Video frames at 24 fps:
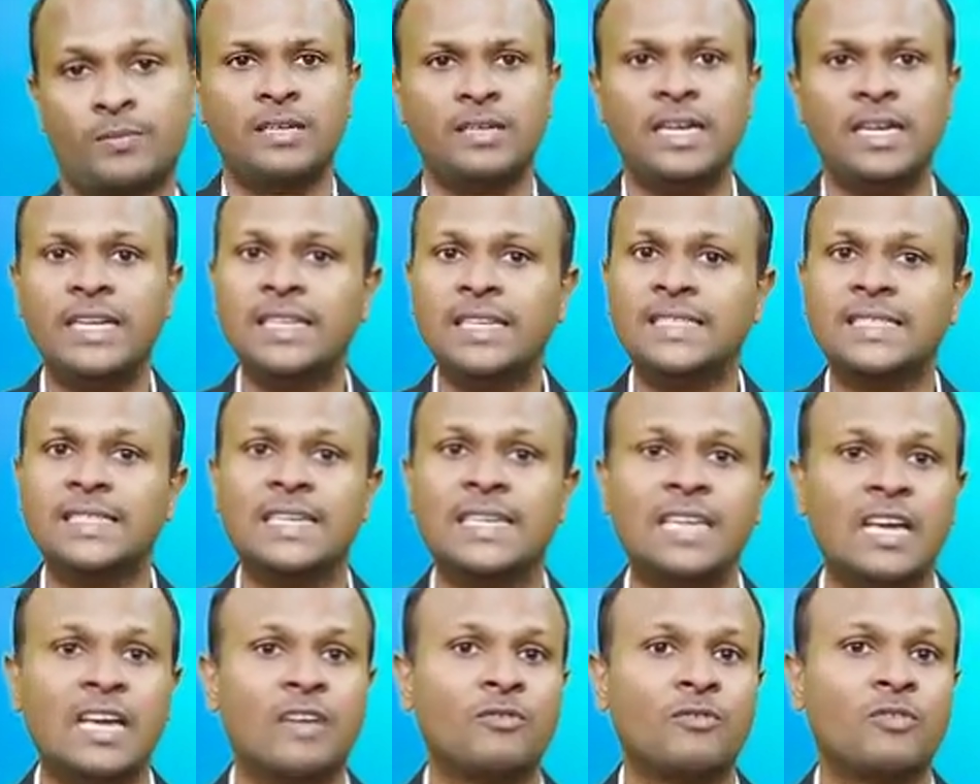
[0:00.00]
It is
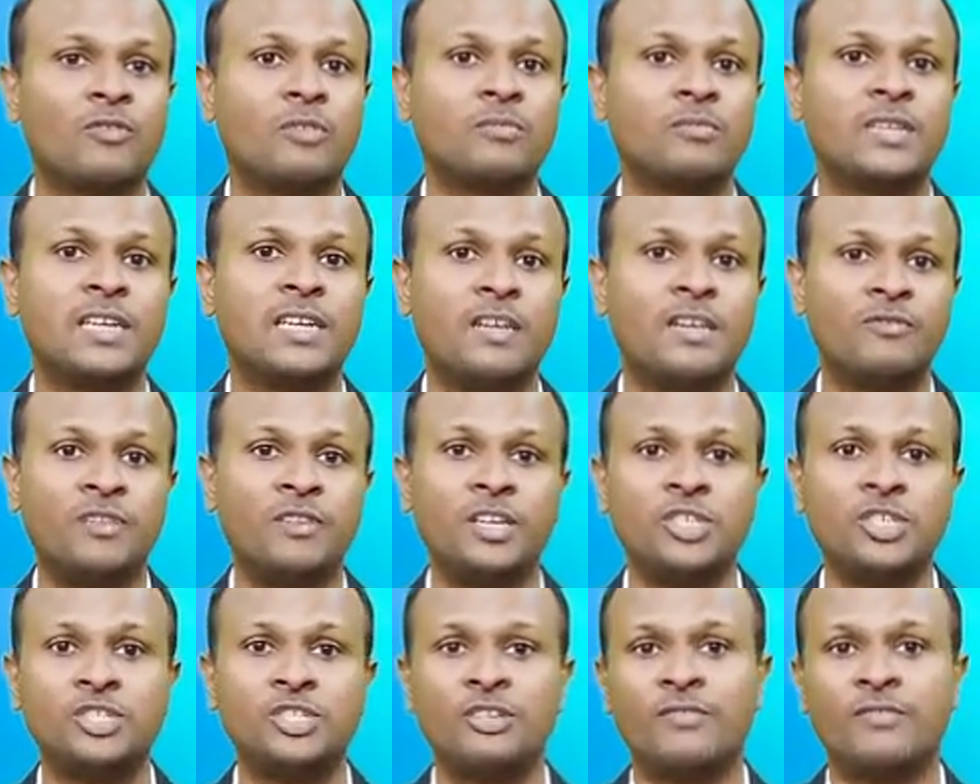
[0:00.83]
clear from the
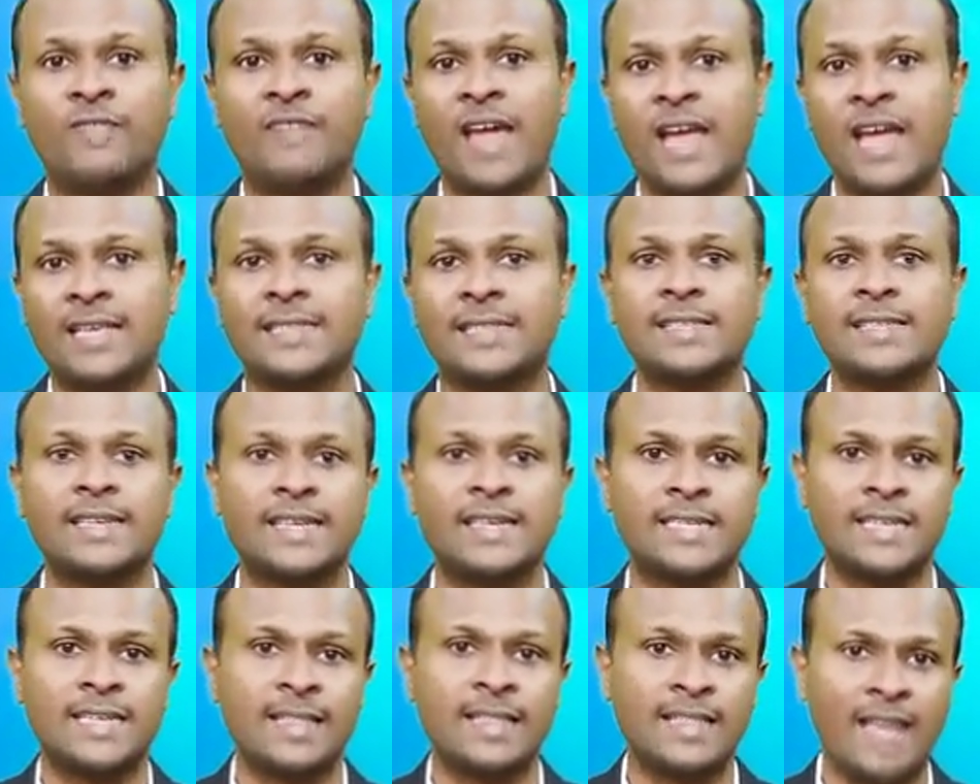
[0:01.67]
definition of
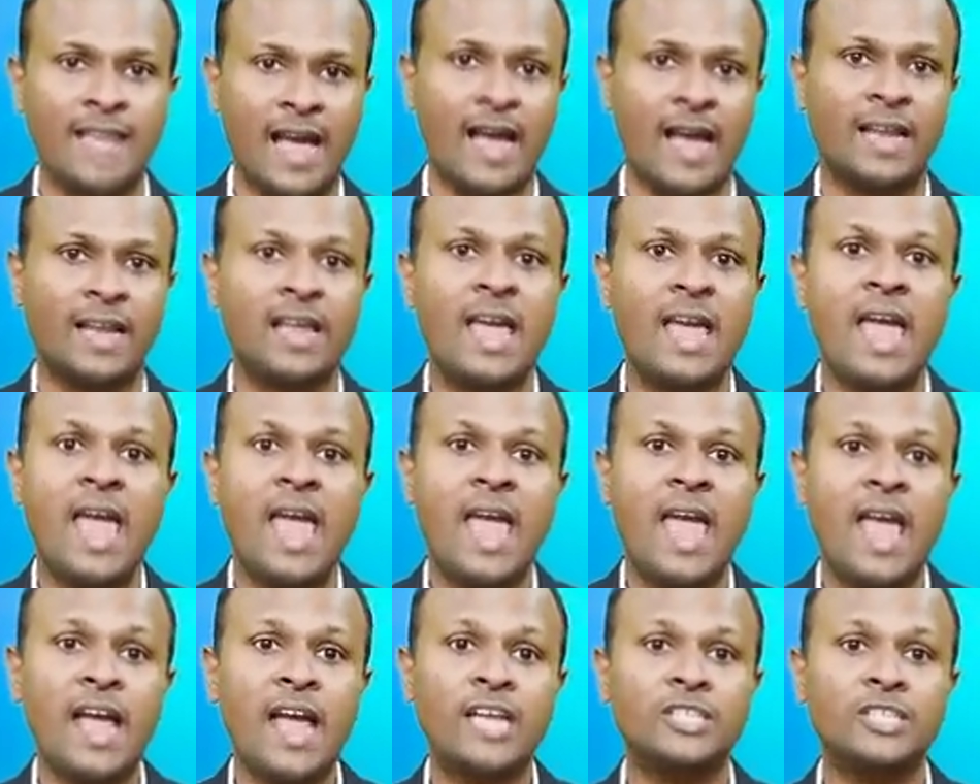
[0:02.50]
acceleration that
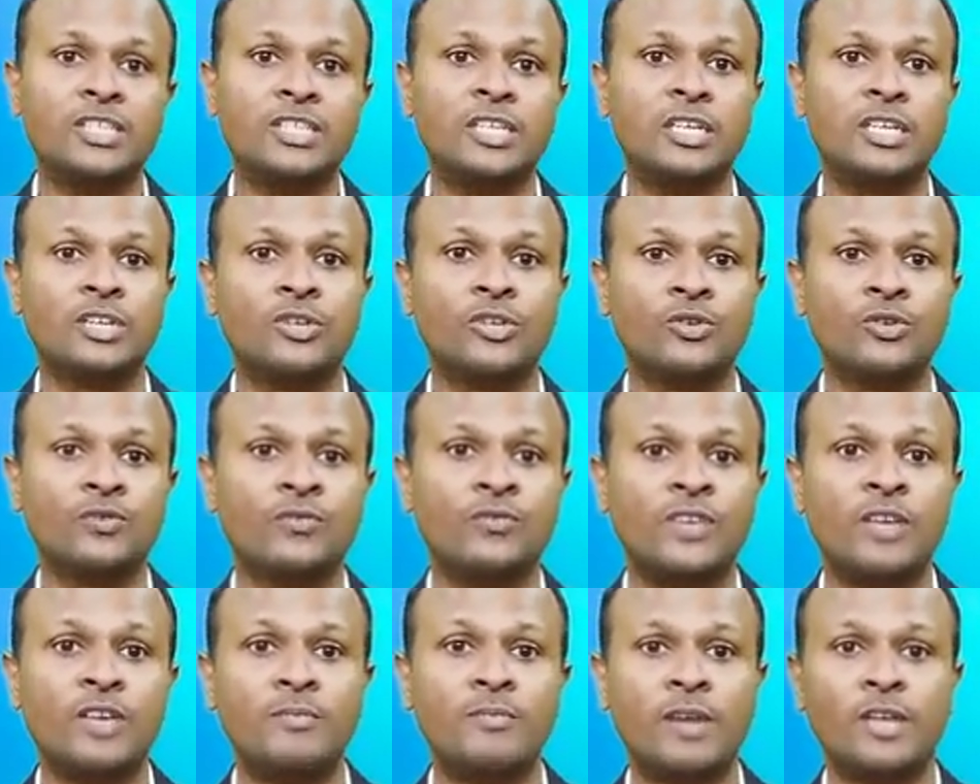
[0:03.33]
A is equal to
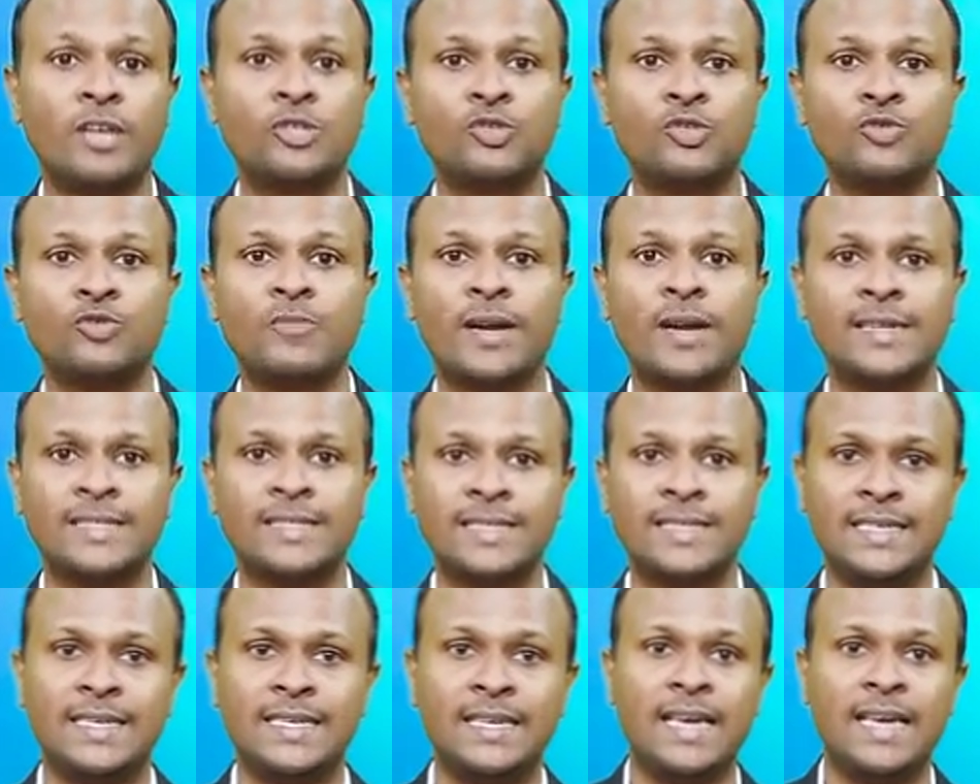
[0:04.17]
V minus U by
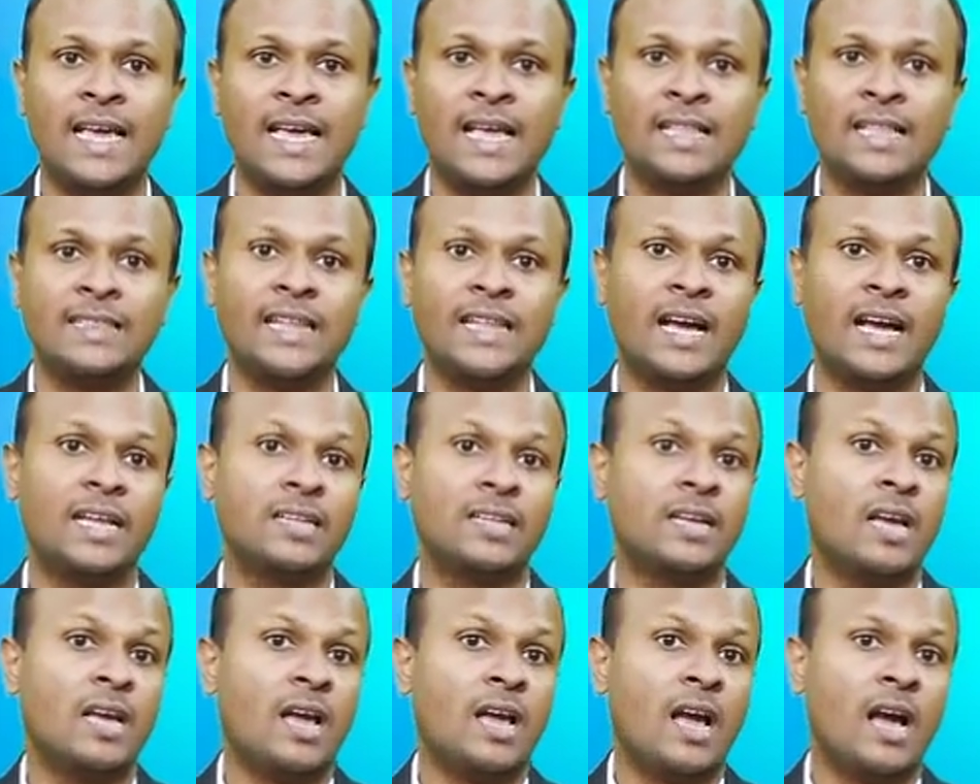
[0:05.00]
T,
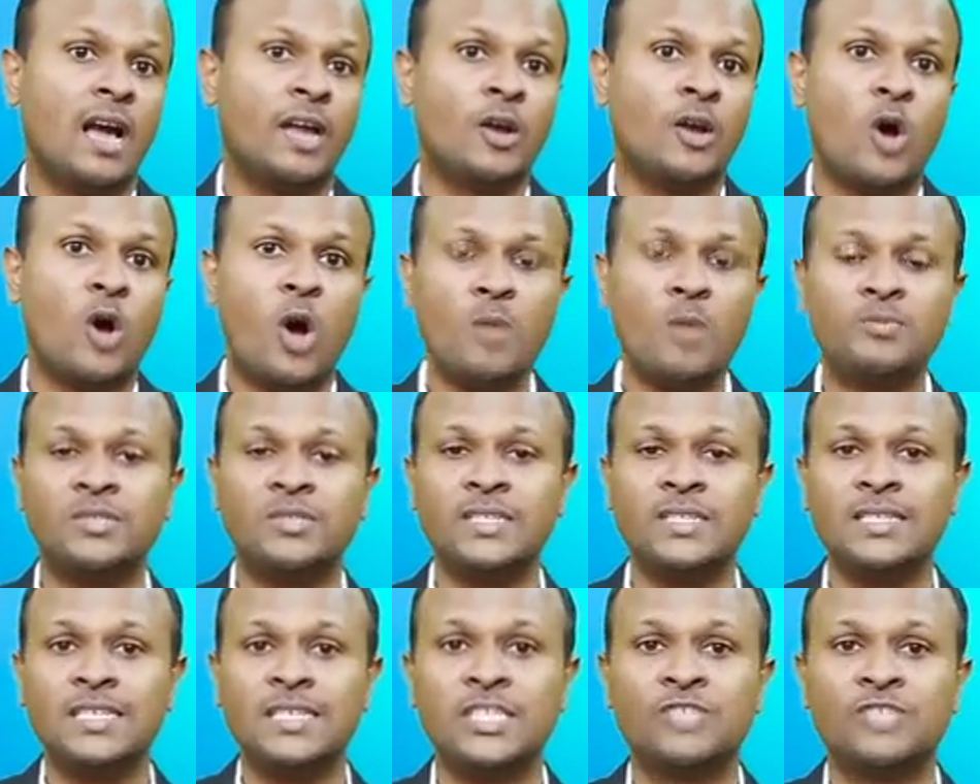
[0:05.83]
that an
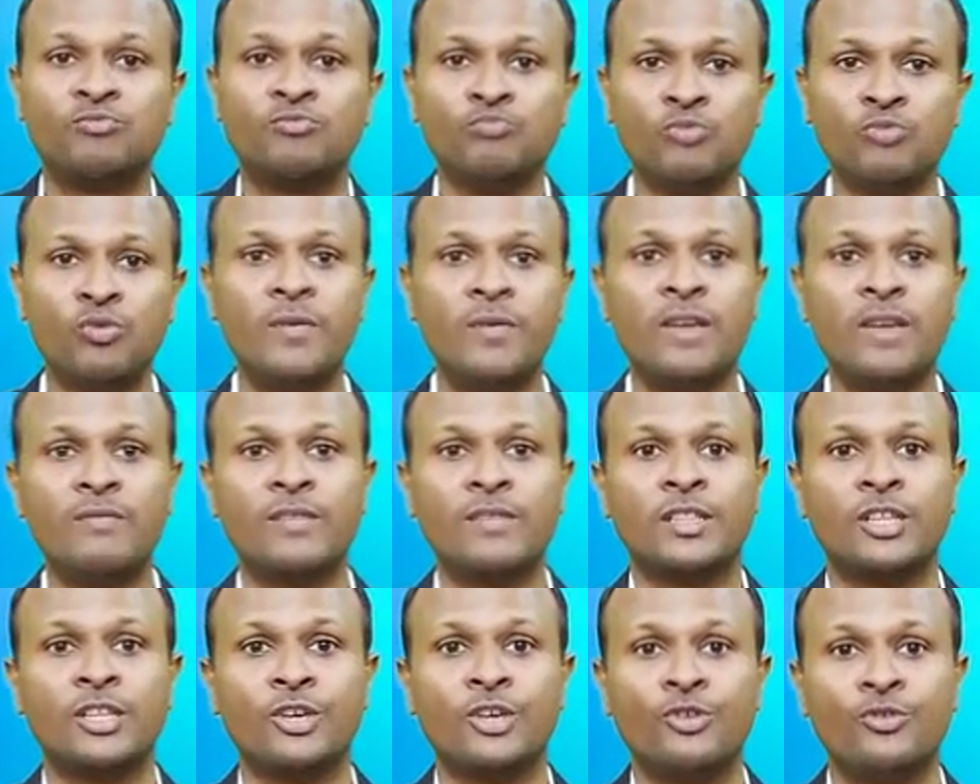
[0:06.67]
object is moving
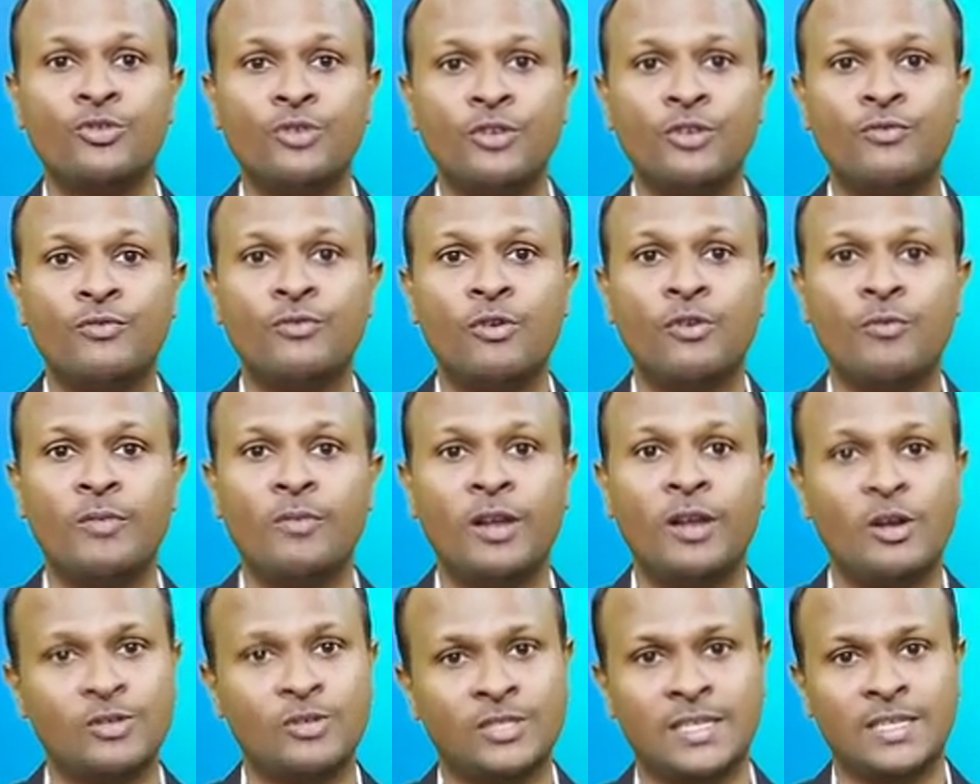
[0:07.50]
with a uniform
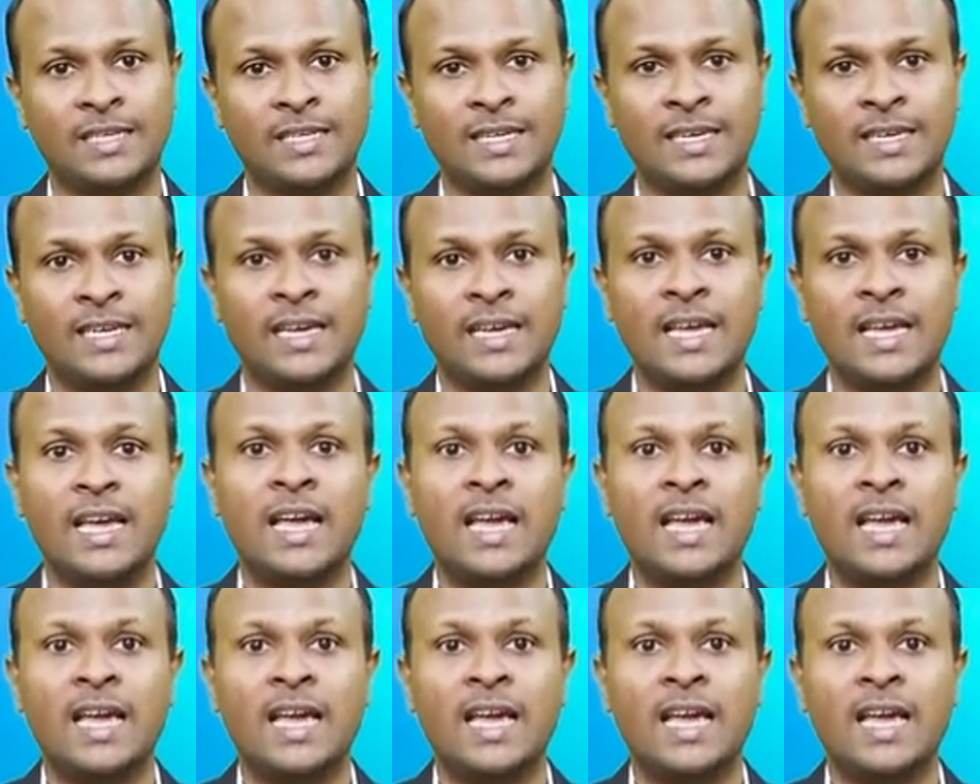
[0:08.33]
velocity,